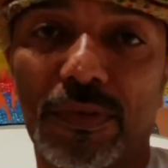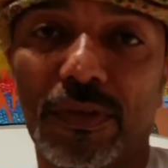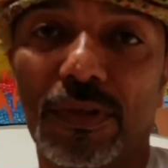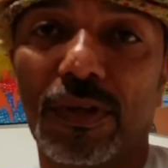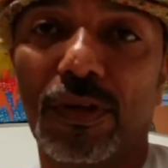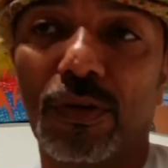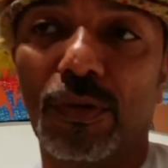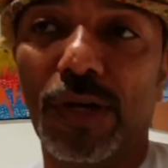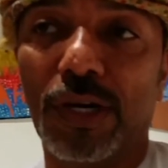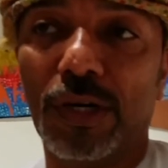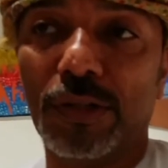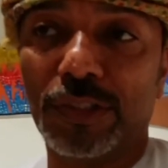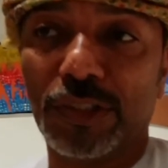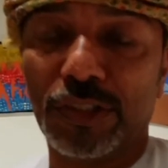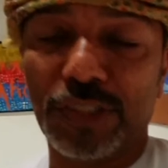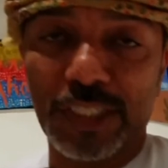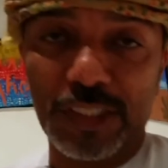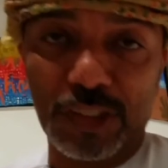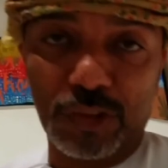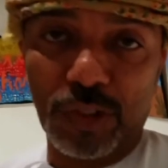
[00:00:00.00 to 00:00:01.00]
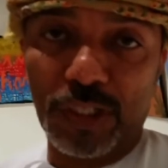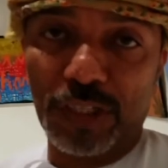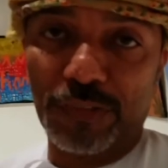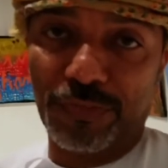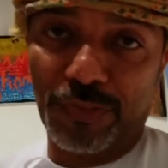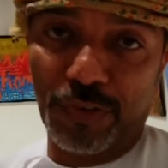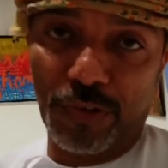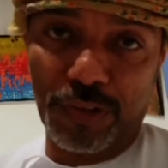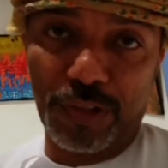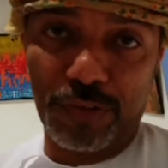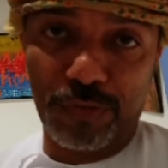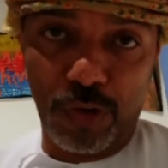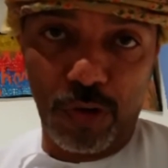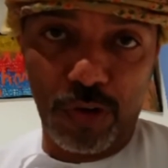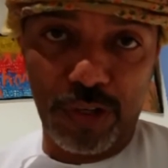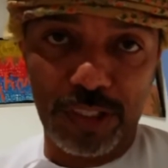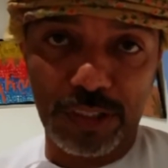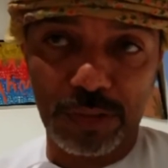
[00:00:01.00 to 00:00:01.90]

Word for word: Well, today the 24th of August.